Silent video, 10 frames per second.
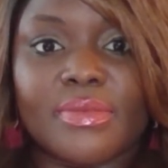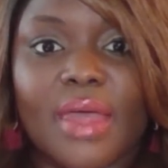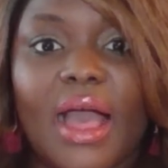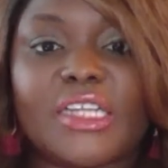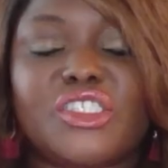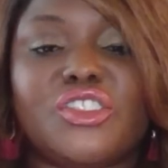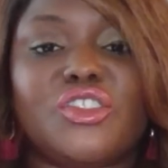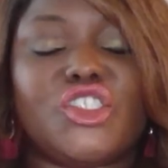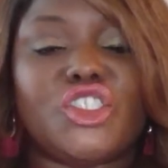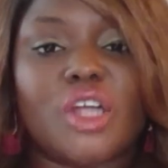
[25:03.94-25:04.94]
I
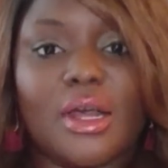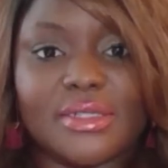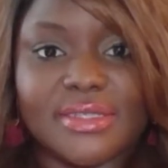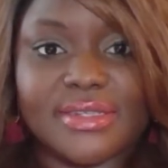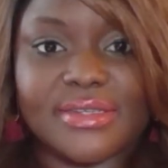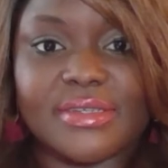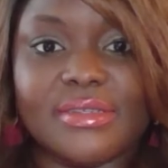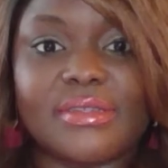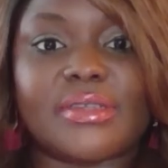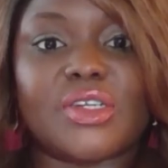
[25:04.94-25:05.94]
just
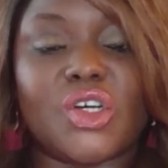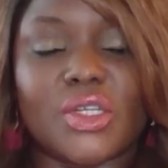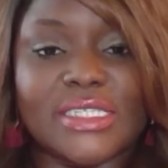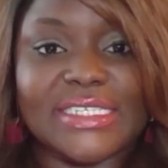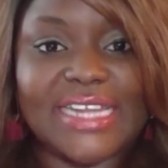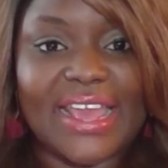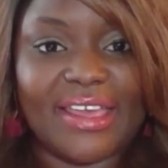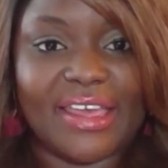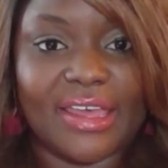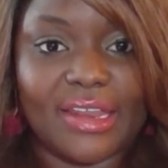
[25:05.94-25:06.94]
couldn't
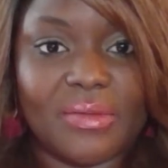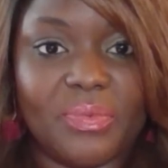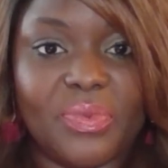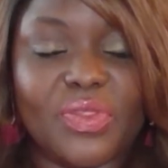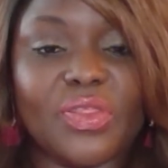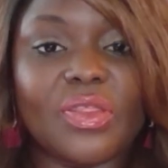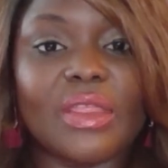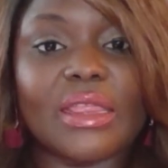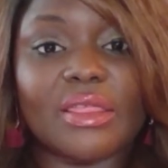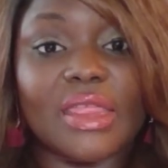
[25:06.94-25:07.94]
take it.
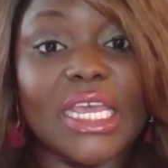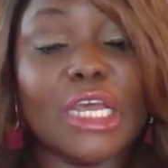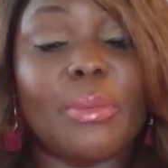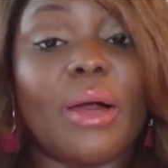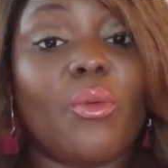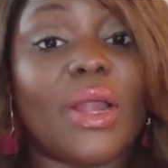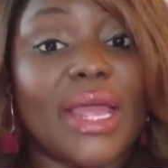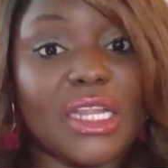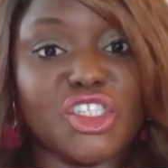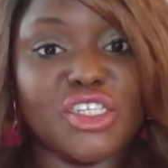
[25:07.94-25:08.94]
Think about what I
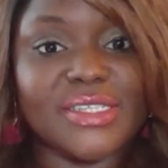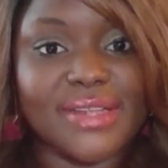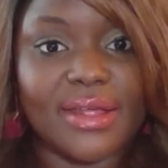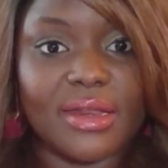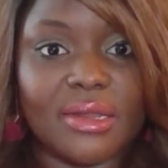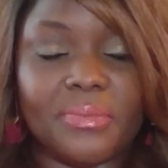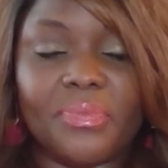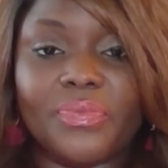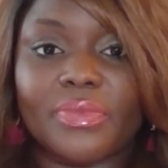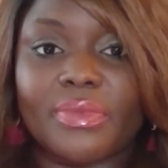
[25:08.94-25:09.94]
had just said.
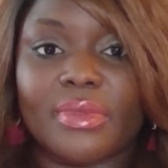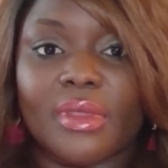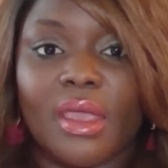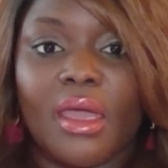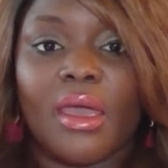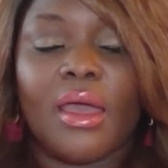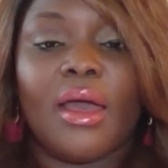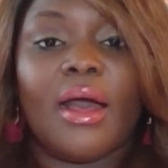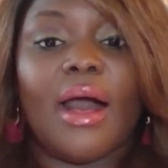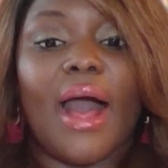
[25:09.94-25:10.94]

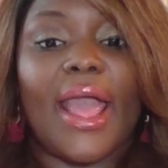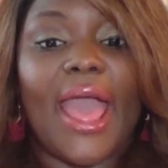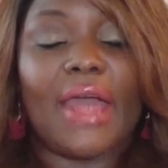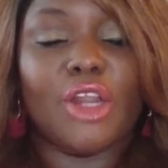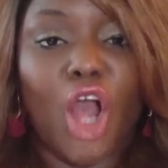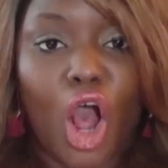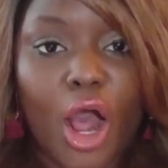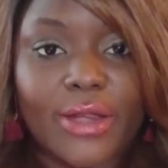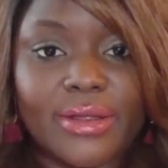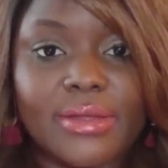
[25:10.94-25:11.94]
I had
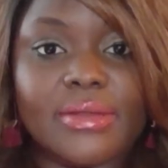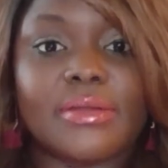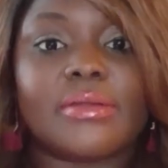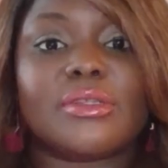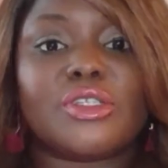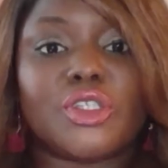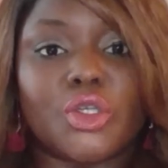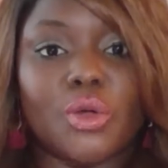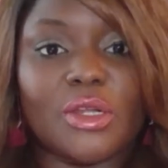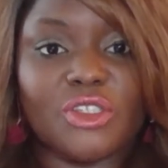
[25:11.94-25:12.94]
gone
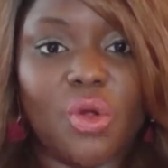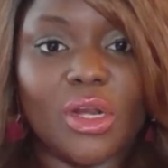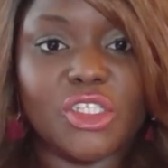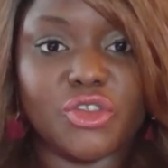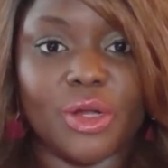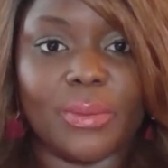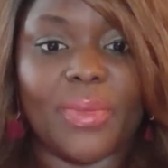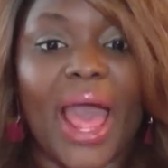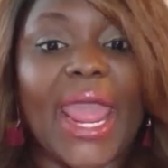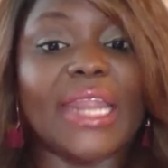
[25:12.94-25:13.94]
to a, on a trip.
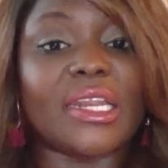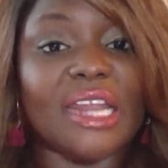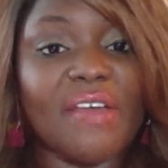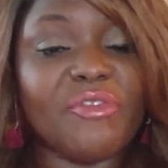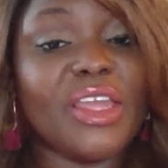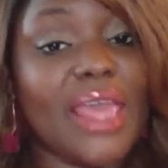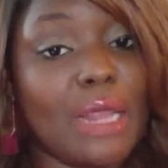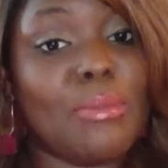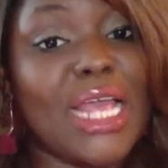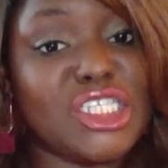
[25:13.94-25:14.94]
I had left
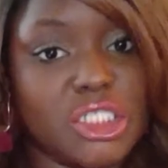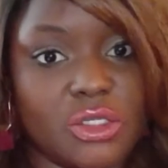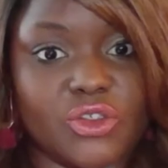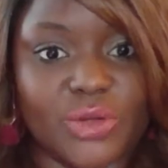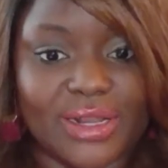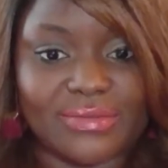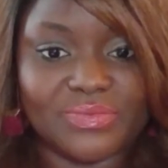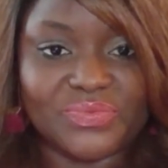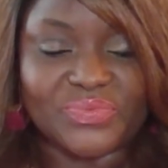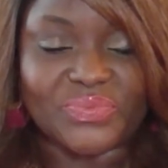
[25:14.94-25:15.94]
again my children.
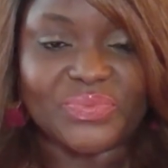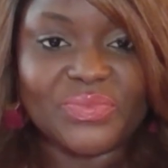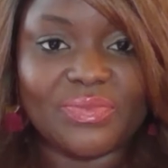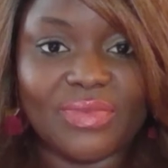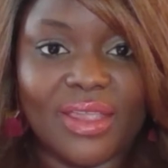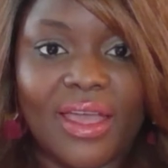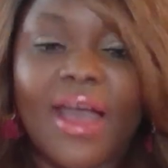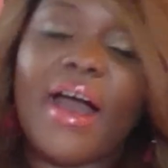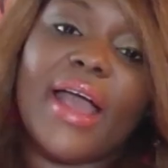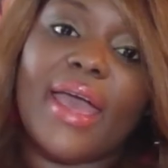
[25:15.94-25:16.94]

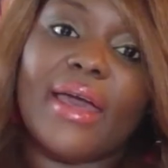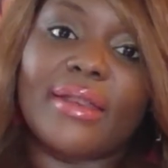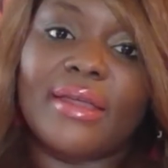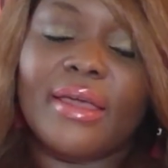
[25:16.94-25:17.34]
I had